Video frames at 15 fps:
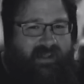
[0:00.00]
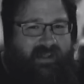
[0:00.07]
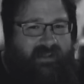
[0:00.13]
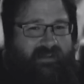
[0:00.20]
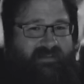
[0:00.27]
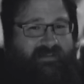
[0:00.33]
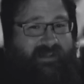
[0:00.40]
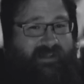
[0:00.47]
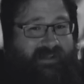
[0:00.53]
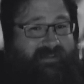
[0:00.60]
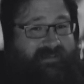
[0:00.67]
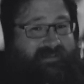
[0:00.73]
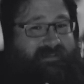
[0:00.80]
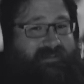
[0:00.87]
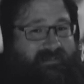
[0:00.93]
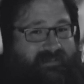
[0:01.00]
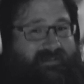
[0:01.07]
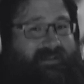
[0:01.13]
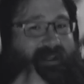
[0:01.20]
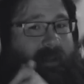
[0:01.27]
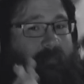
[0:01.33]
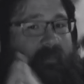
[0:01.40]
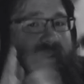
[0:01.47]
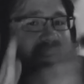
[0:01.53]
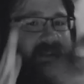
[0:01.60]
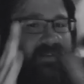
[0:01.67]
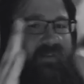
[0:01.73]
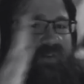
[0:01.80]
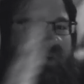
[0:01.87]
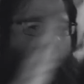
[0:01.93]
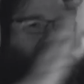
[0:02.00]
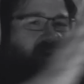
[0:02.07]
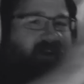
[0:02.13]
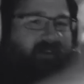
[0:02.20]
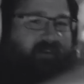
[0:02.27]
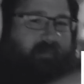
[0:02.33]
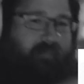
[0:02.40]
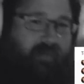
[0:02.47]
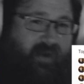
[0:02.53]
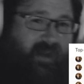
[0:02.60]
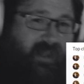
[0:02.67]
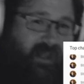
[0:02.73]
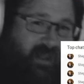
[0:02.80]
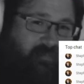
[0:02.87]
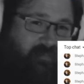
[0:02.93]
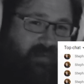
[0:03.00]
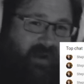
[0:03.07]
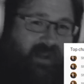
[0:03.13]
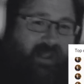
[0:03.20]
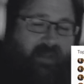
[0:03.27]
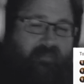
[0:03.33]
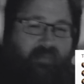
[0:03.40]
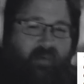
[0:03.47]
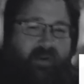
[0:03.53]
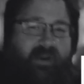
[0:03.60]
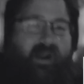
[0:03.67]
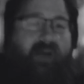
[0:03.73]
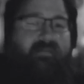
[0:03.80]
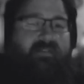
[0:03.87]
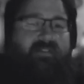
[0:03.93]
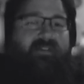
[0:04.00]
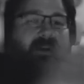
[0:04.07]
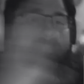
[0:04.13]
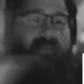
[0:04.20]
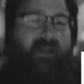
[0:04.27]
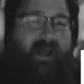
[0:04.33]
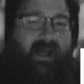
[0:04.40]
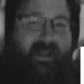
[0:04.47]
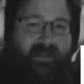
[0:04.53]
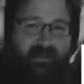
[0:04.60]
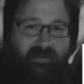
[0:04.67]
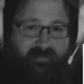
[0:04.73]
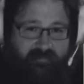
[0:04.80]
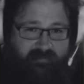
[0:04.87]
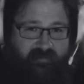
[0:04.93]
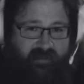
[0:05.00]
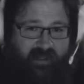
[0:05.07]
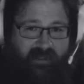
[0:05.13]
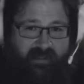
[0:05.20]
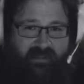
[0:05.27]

shit's tipping towards a breaking point of some kind of flood.